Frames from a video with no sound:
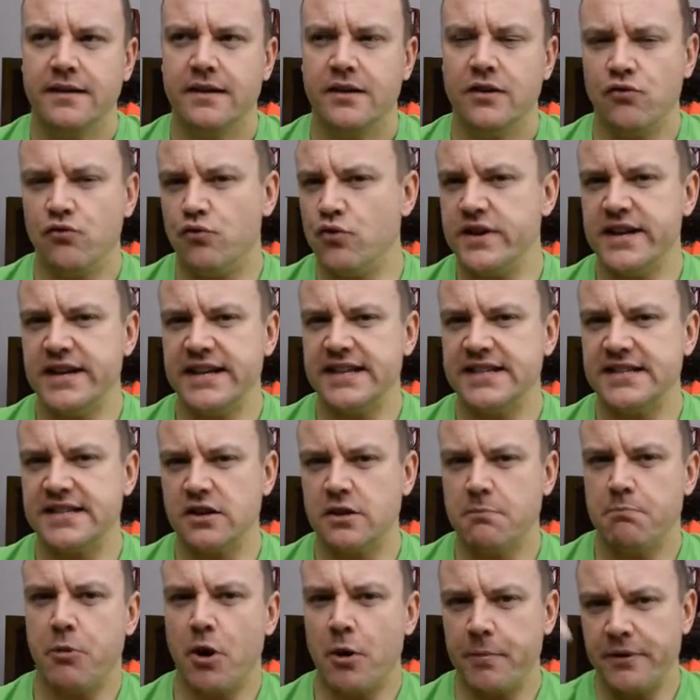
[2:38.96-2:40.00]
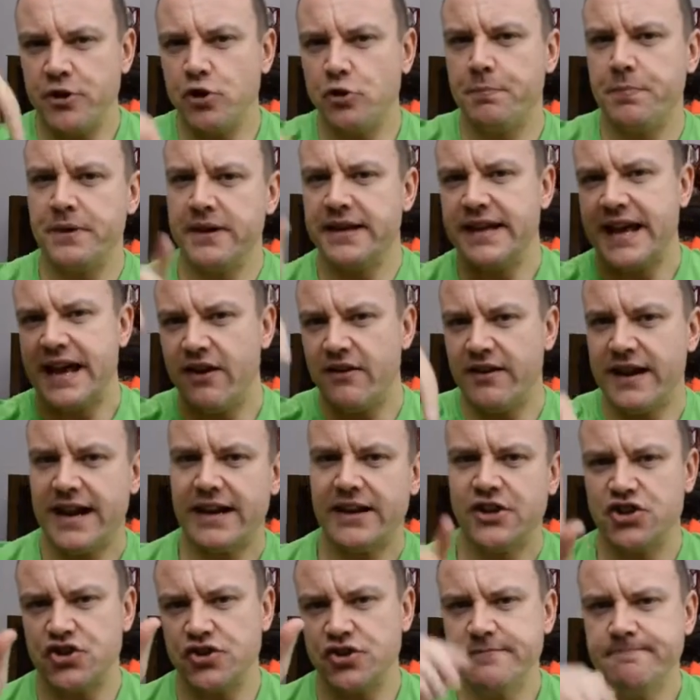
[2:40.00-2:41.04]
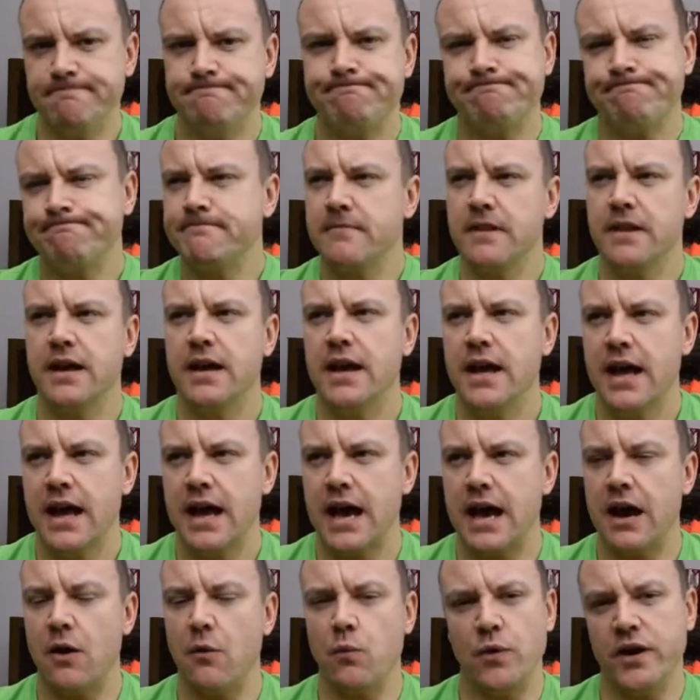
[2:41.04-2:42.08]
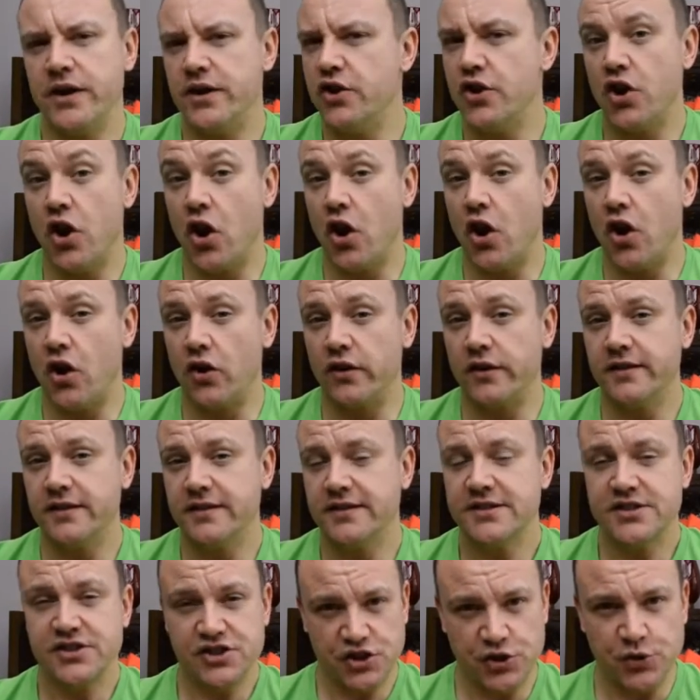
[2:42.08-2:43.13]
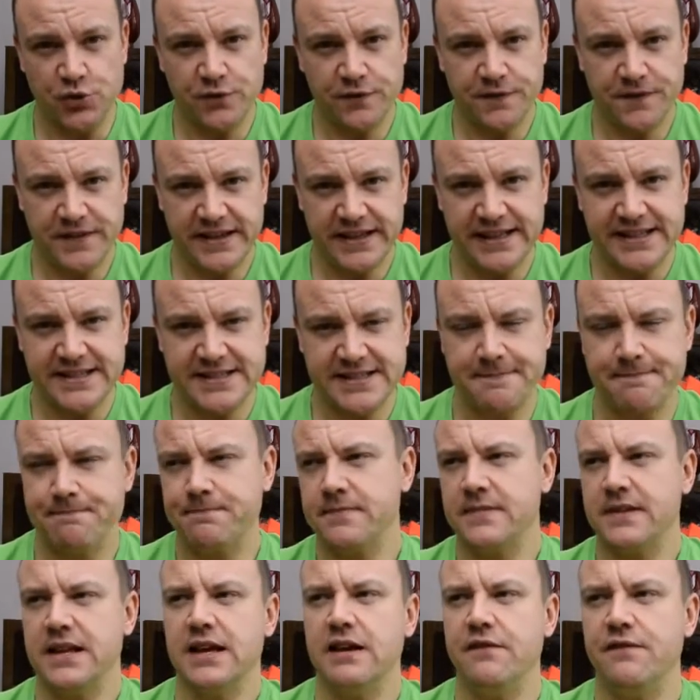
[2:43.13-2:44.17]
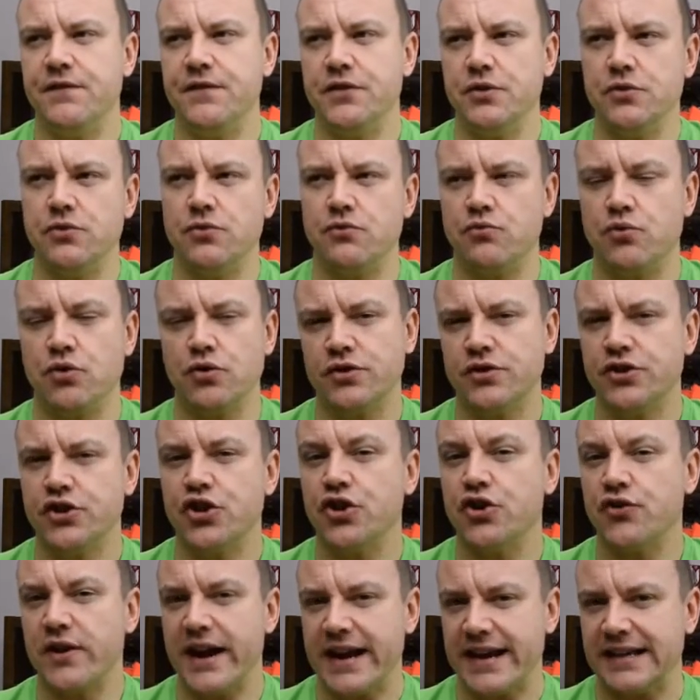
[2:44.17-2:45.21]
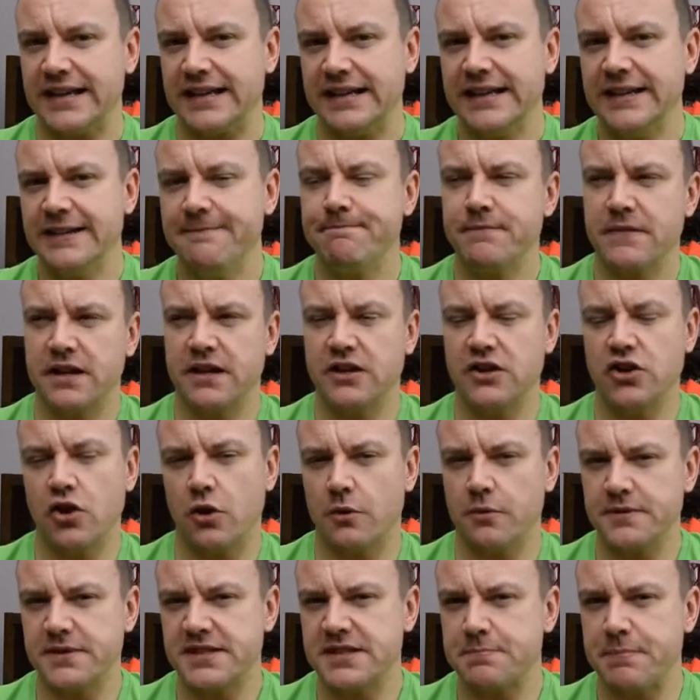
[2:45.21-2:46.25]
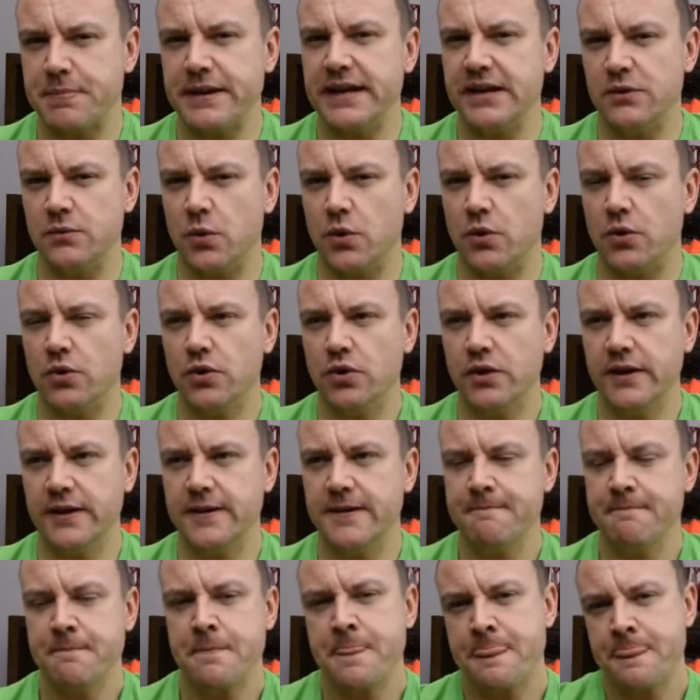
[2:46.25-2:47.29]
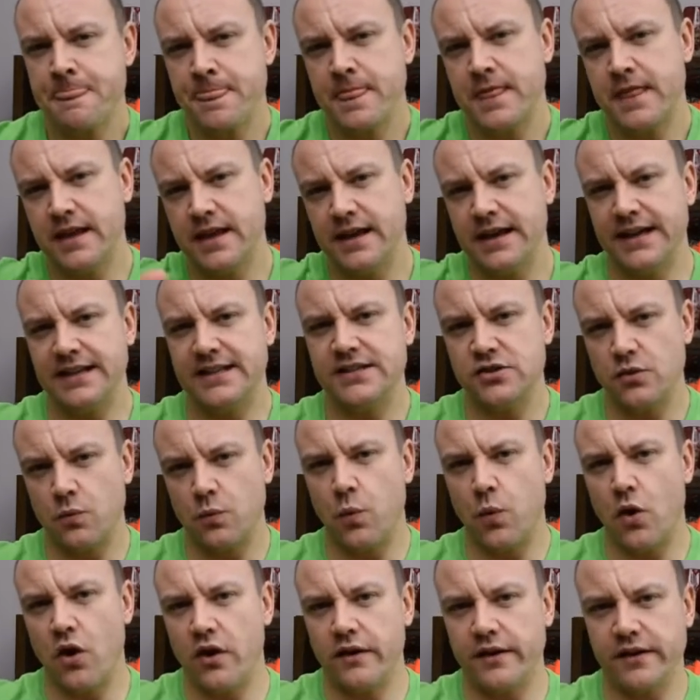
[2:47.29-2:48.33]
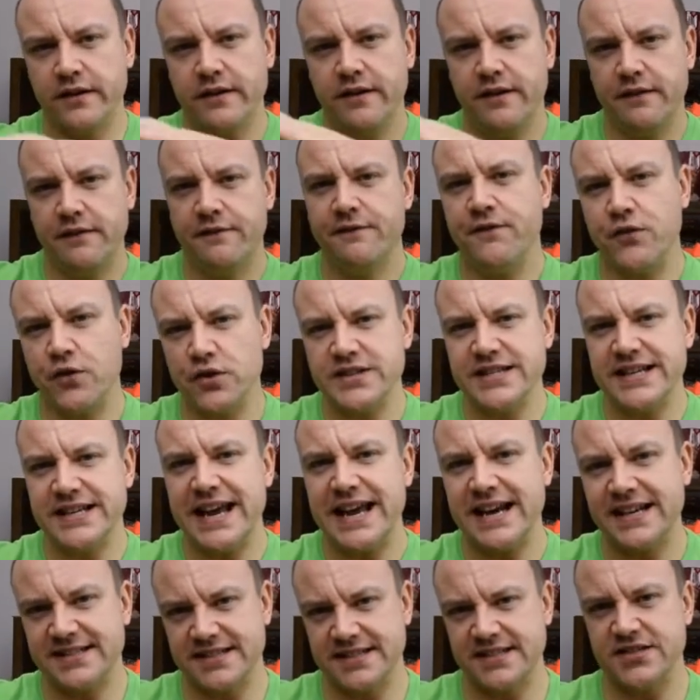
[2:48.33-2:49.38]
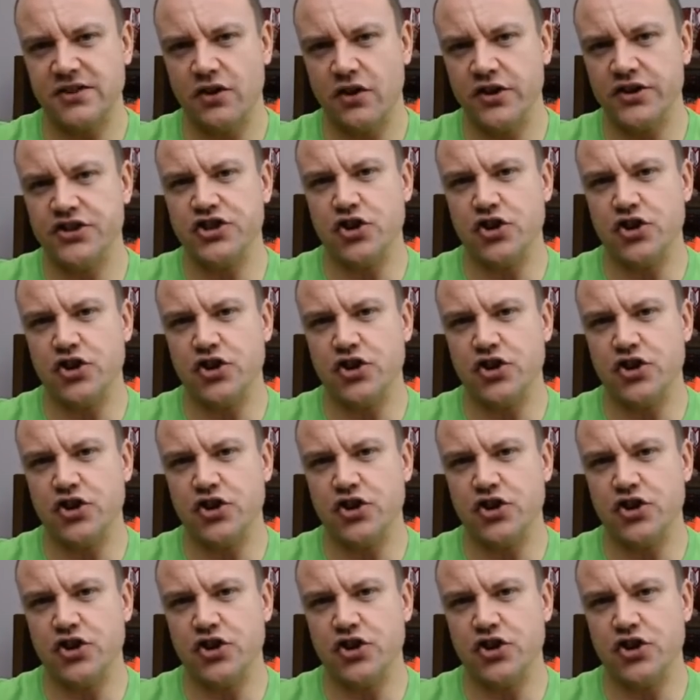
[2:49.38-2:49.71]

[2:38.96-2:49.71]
Running isn't a bobbing up and down action, and we're not on 2 feet. If you run correctly and not speed walk, it's a one-footed exercise.